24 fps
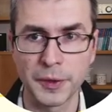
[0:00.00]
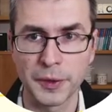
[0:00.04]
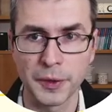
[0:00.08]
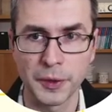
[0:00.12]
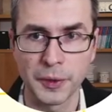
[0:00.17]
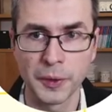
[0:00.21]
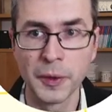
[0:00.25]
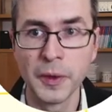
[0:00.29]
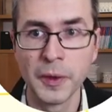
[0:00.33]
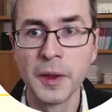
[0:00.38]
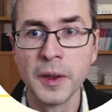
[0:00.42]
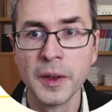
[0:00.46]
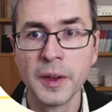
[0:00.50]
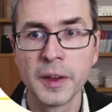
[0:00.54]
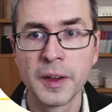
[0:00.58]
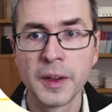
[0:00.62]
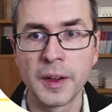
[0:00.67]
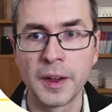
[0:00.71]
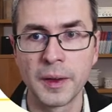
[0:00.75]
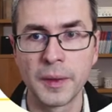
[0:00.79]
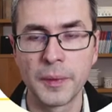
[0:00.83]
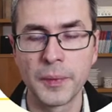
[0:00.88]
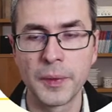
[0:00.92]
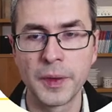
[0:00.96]
So
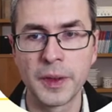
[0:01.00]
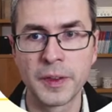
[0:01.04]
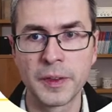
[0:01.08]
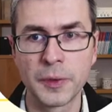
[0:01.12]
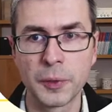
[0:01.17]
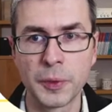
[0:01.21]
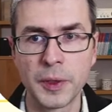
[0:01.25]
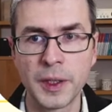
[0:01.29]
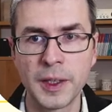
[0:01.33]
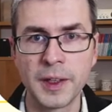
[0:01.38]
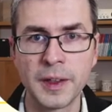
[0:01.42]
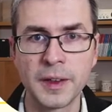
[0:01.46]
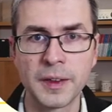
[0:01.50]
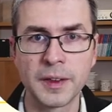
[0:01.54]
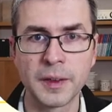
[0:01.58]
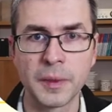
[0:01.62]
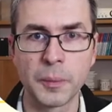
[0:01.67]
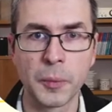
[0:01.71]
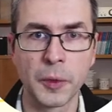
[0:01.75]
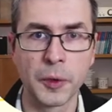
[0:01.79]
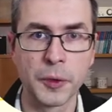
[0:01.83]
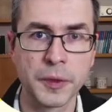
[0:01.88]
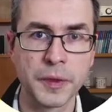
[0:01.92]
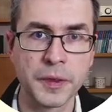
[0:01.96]
uh, it's really the
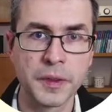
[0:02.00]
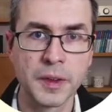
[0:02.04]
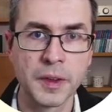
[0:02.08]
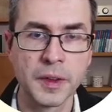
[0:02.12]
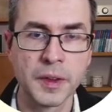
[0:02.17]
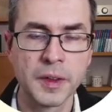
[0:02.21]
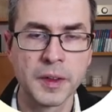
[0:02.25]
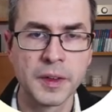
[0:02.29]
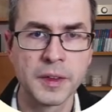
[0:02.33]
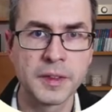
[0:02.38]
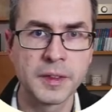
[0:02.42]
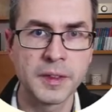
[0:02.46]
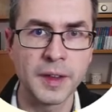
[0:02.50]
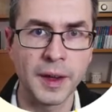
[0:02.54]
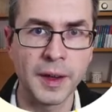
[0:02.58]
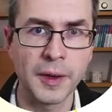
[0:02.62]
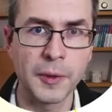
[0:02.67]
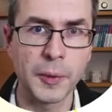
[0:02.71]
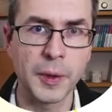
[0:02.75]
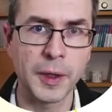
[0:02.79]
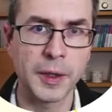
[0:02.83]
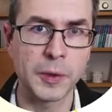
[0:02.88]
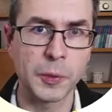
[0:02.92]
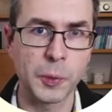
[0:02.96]
most
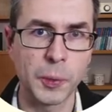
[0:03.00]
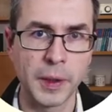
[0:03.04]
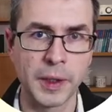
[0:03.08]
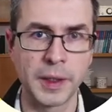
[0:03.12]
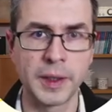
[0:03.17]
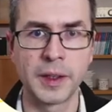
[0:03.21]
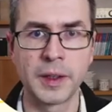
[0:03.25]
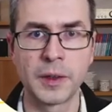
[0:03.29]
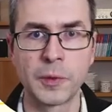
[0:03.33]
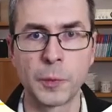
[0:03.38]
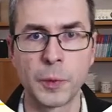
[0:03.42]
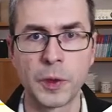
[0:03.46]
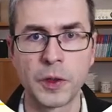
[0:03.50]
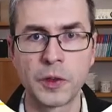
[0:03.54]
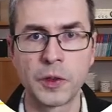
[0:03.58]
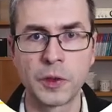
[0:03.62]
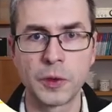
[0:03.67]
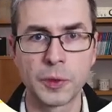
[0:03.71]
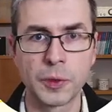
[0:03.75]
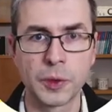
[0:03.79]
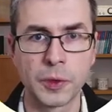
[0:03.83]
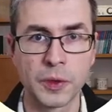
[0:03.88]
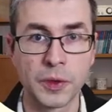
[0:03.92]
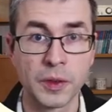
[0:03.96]
direct way in which
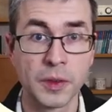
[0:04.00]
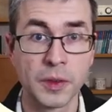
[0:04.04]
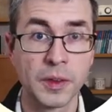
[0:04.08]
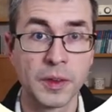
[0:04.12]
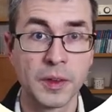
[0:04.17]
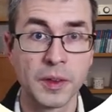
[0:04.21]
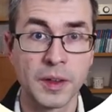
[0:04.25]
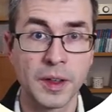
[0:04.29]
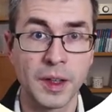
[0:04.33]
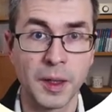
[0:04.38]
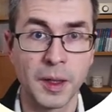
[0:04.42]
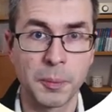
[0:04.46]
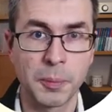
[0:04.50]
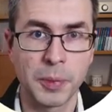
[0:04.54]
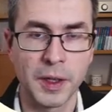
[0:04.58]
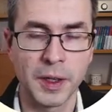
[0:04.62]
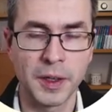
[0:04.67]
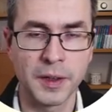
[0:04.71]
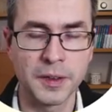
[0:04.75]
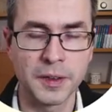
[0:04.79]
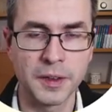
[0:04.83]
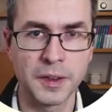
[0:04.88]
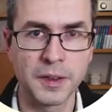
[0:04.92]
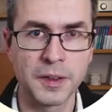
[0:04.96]
you could
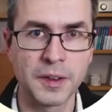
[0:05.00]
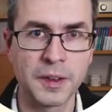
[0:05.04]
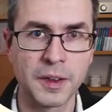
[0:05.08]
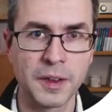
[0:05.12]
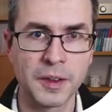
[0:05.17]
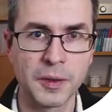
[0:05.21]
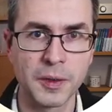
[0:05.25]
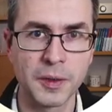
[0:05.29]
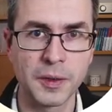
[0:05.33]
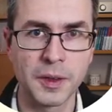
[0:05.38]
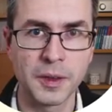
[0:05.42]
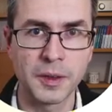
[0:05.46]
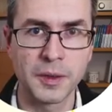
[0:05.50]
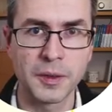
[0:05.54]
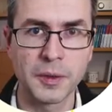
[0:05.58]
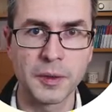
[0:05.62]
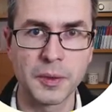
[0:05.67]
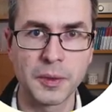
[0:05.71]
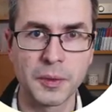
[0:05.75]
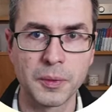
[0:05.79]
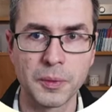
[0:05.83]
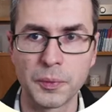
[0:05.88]
apply this and, and